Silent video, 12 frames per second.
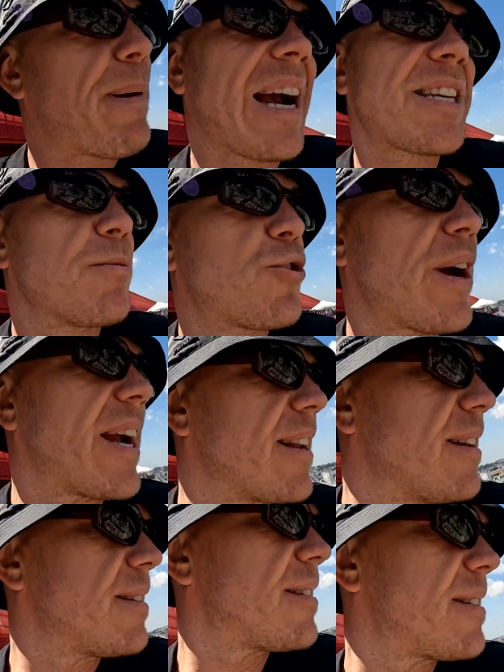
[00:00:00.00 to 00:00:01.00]
pack some
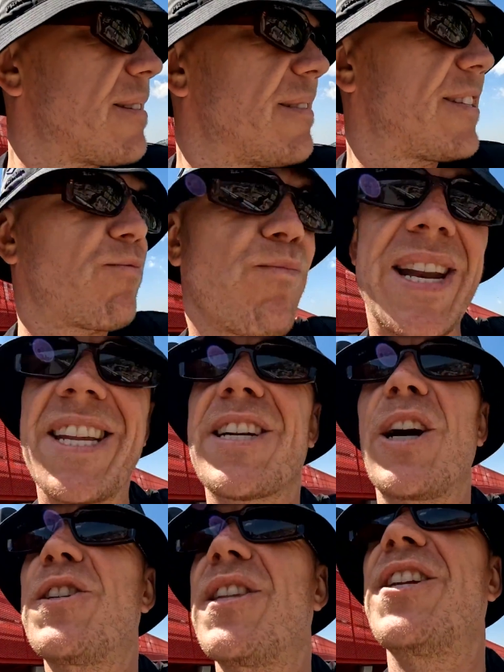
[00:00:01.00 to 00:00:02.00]
trainers ready to
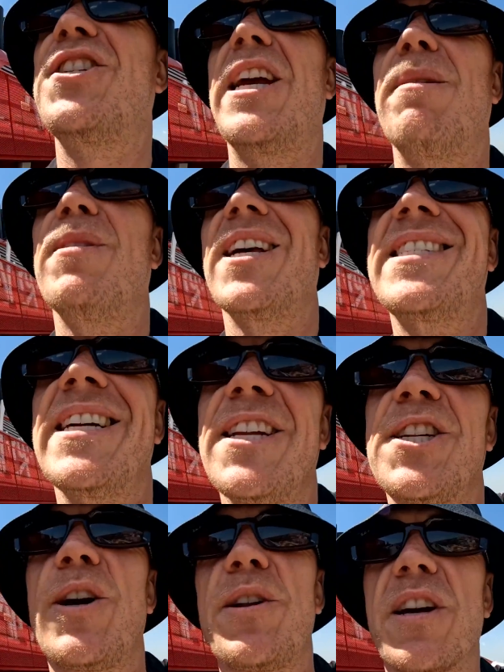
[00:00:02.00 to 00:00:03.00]
go to the gym, and I said to
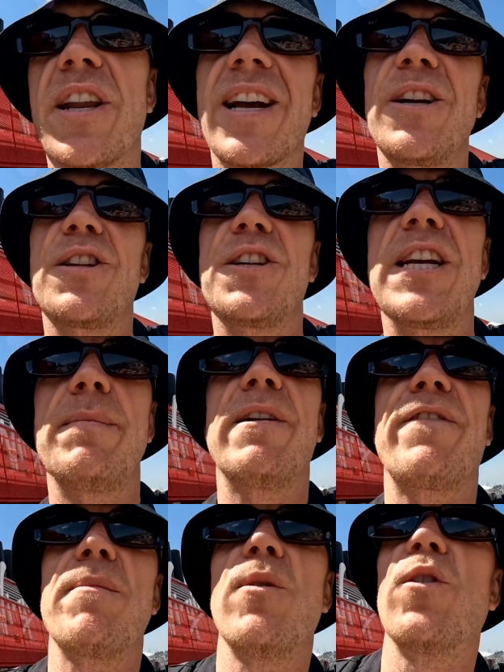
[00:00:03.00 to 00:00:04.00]
Jodi I'm going to go to the gym
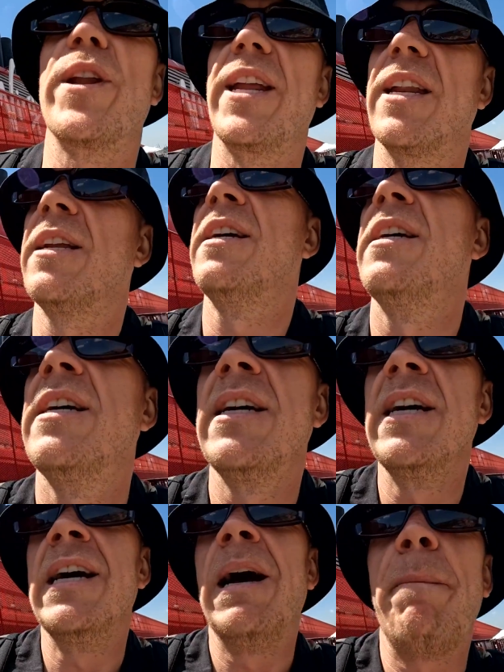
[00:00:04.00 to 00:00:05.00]
every morning,
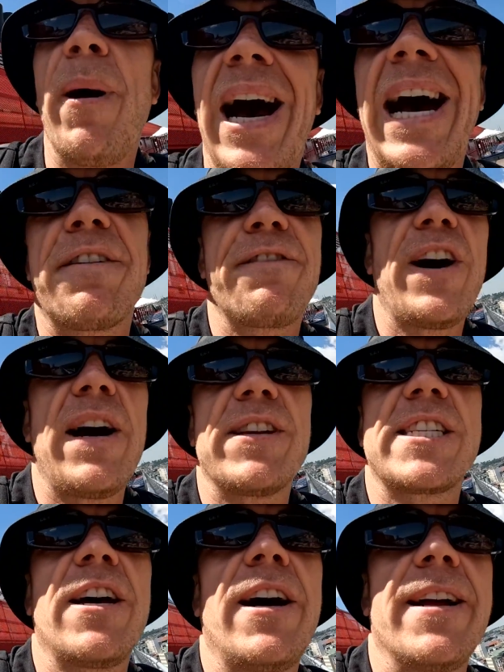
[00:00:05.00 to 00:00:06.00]
but I had 5
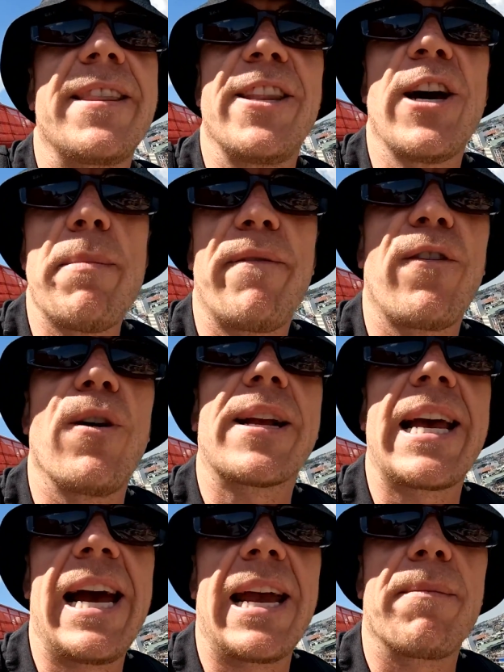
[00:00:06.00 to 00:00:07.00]
aside the night before I
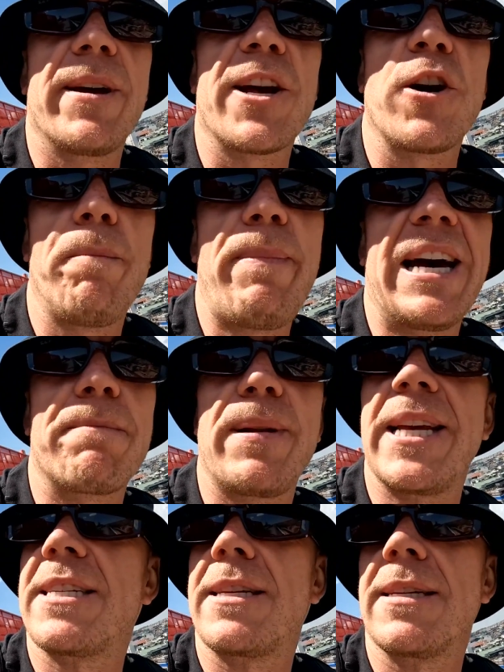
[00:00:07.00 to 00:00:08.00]
came and I got bad
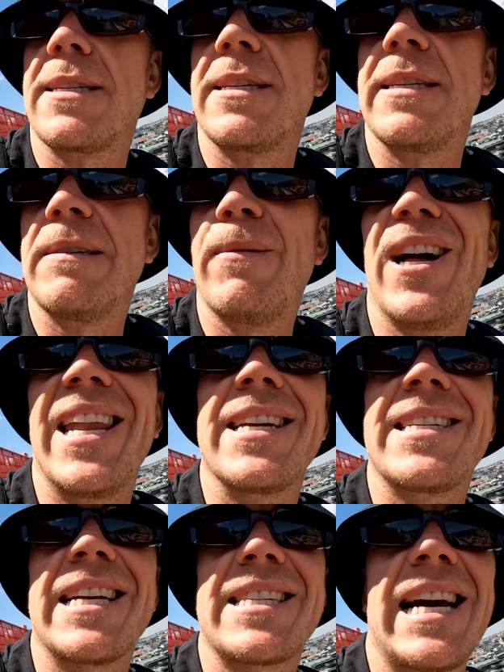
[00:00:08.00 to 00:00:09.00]
blisters. Well, at
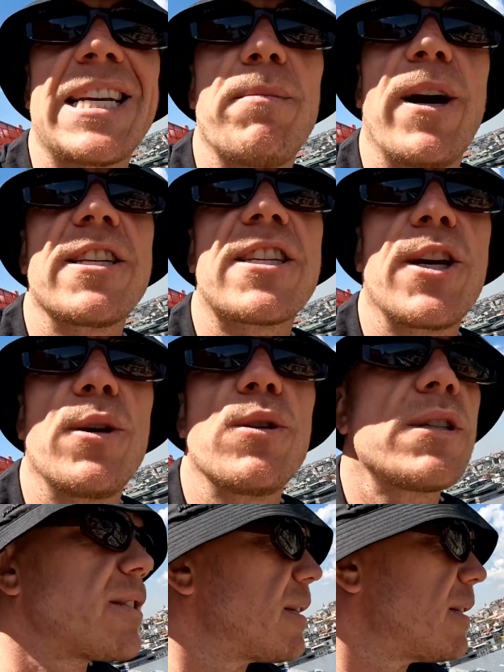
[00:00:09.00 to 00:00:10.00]
least that's my excuse.